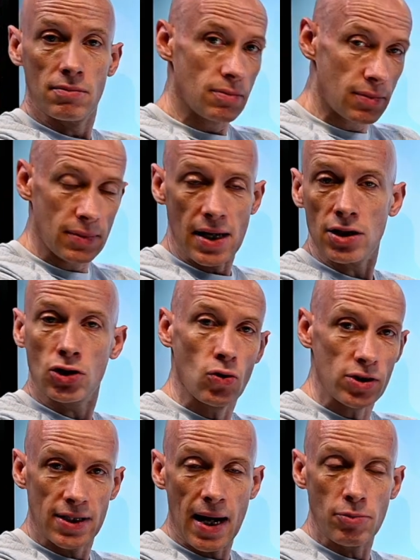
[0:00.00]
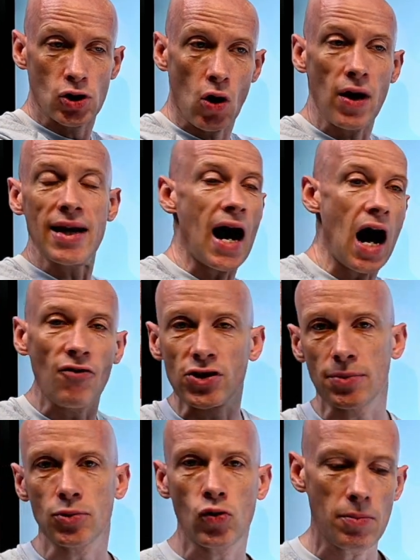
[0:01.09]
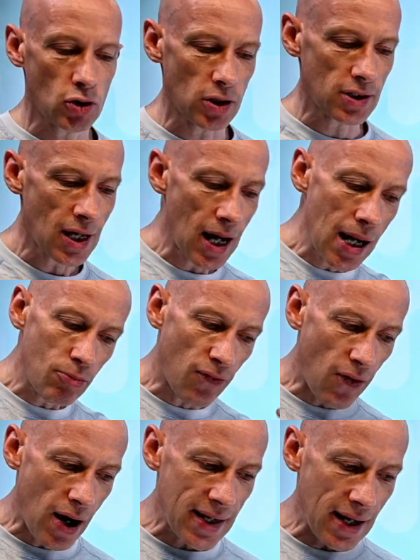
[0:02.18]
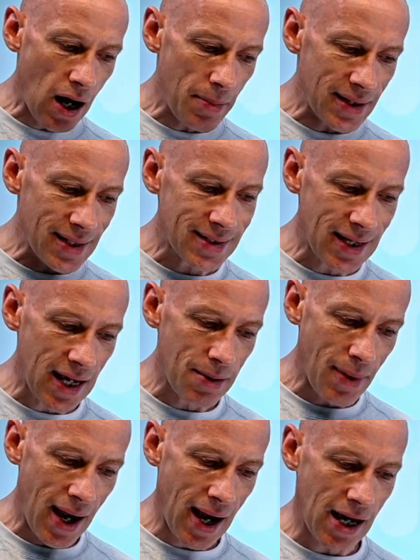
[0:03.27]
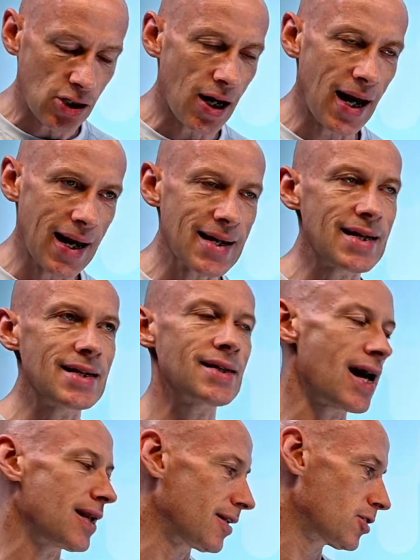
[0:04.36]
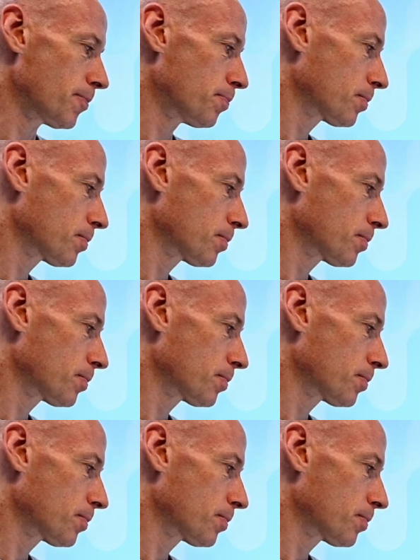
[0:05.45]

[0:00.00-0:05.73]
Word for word: disk or snapshot in other subscriptions, providing I'm in the same Azure AD tenant.